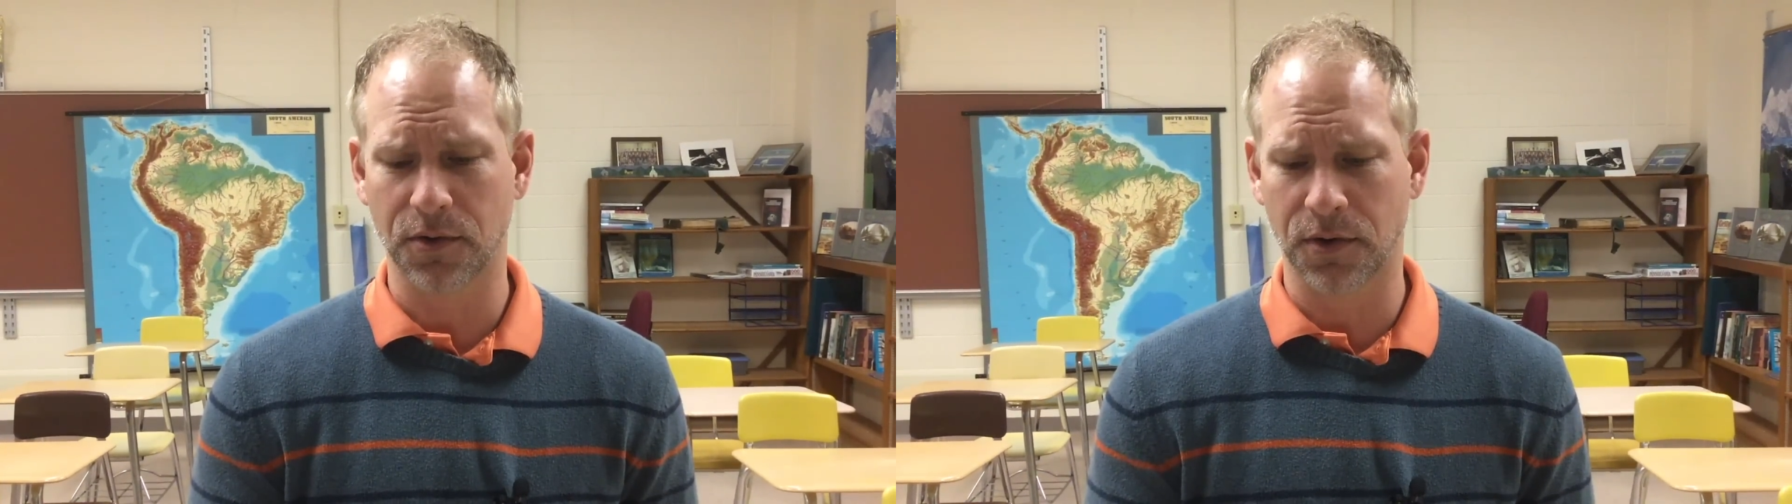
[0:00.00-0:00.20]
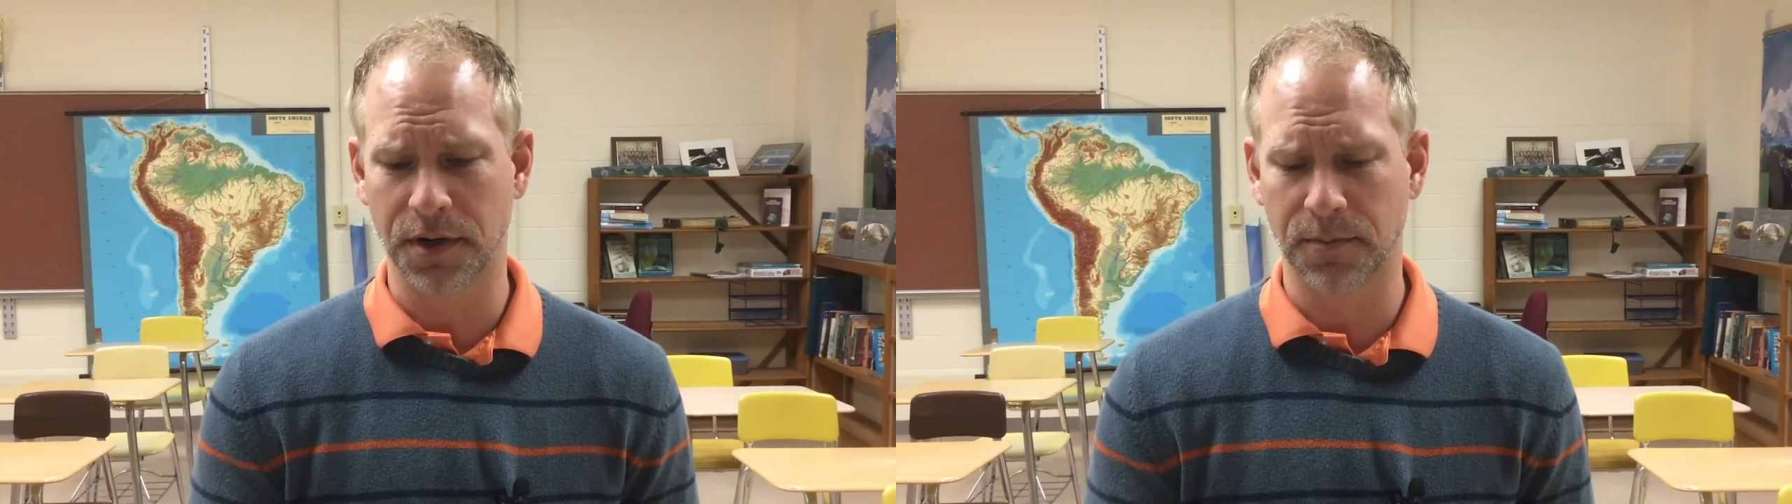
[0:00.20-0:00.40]

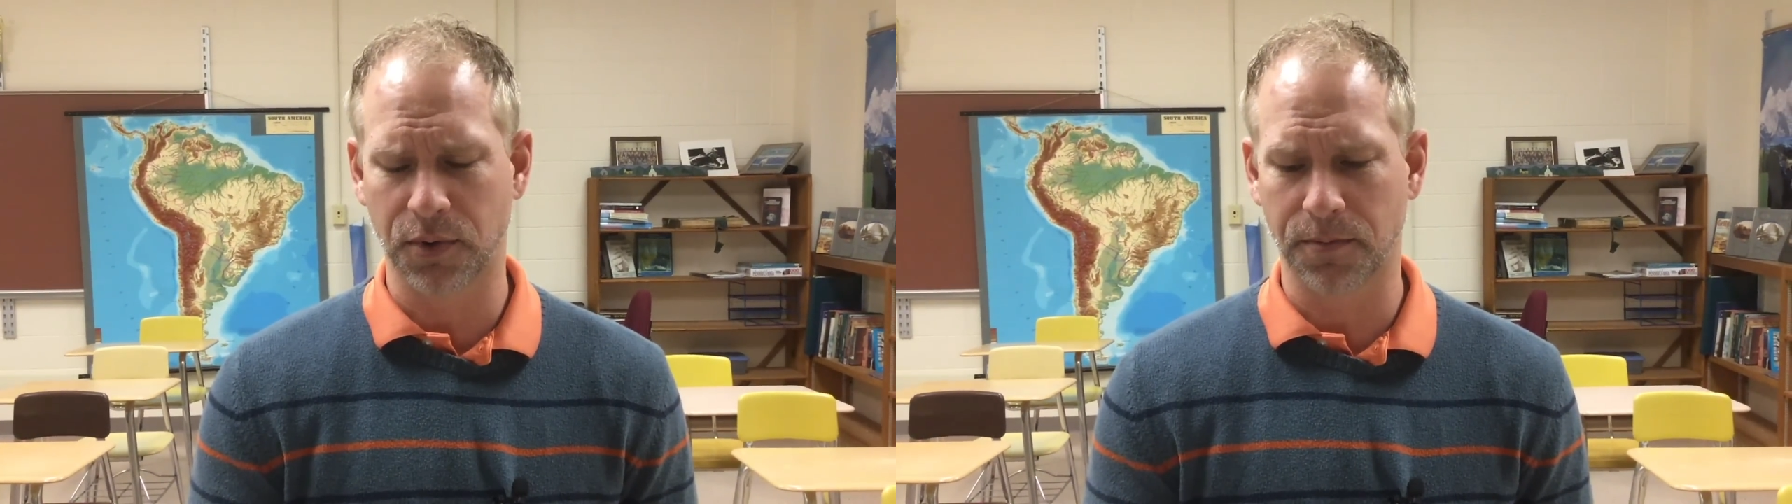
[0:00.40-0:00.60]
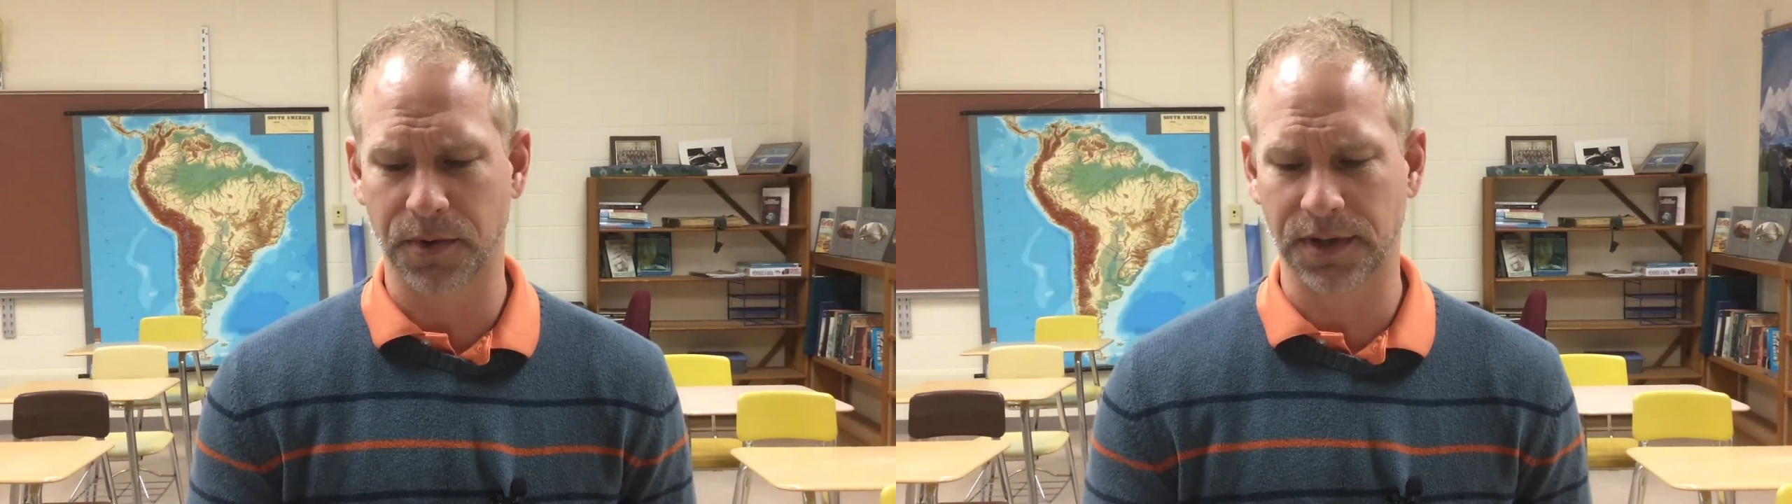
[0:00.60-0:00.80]
or
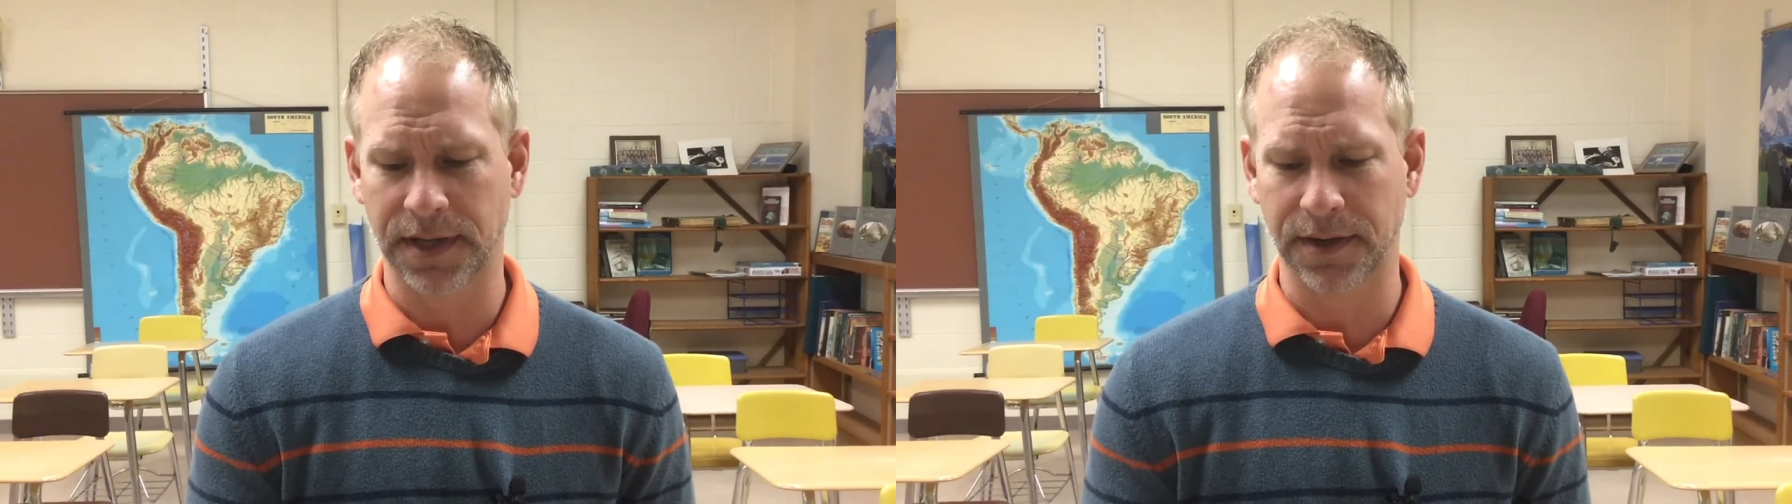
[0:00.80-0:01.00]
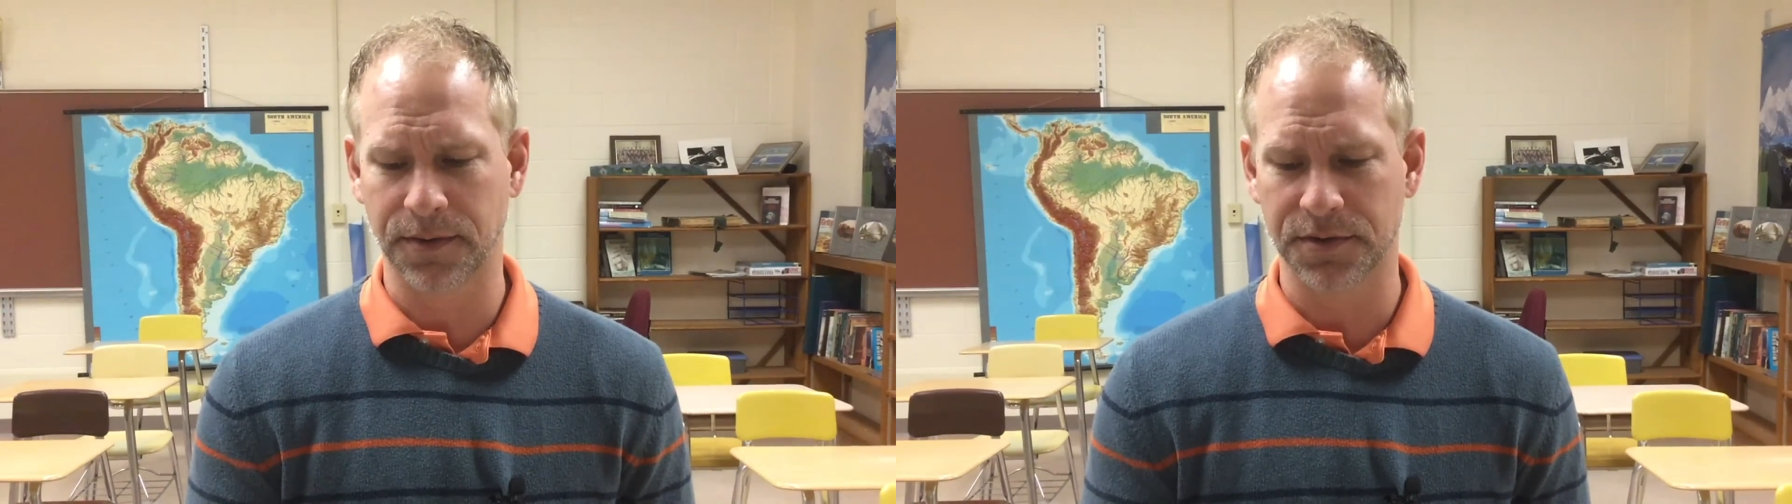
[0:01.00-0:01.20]
inappropriate
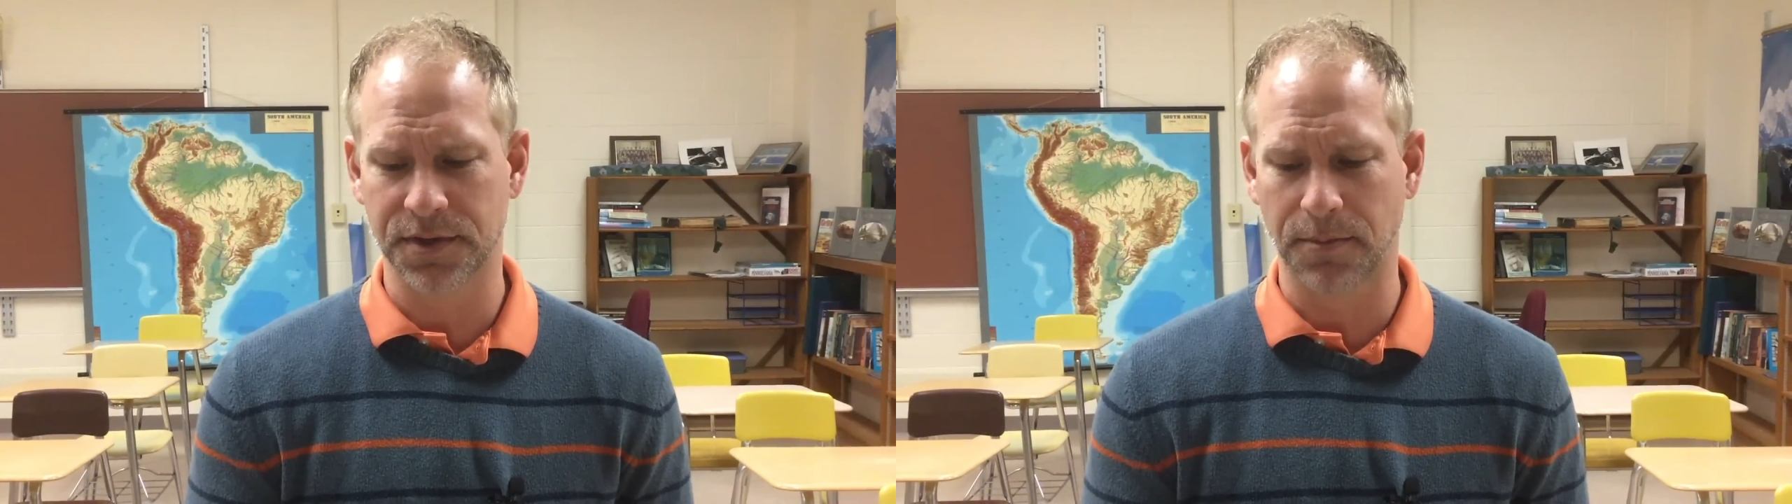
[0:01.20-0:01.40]
language,